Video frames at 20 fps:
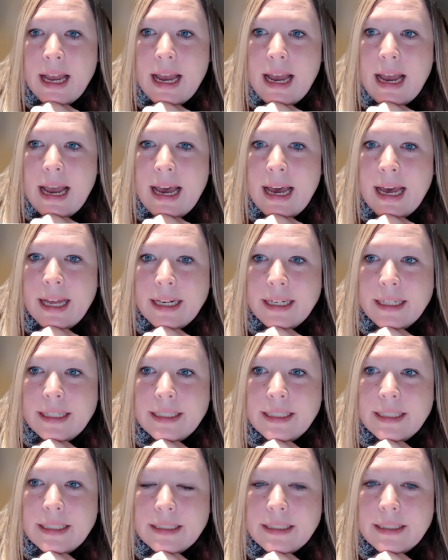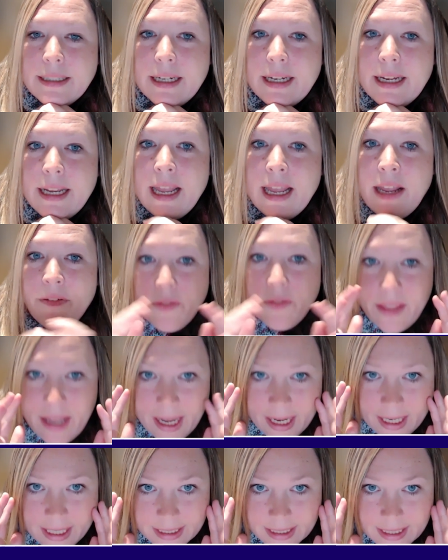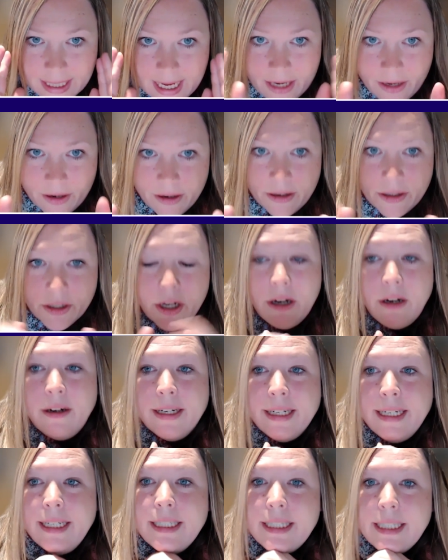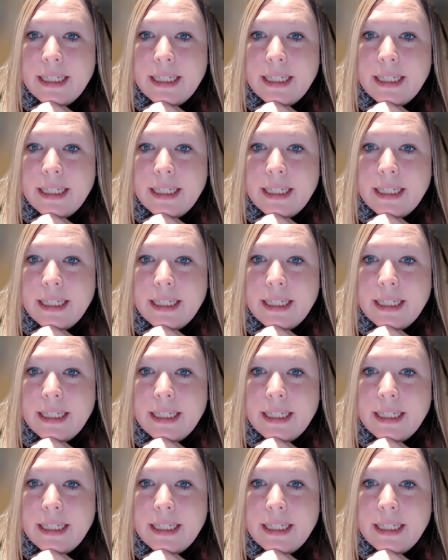And if that is then our guide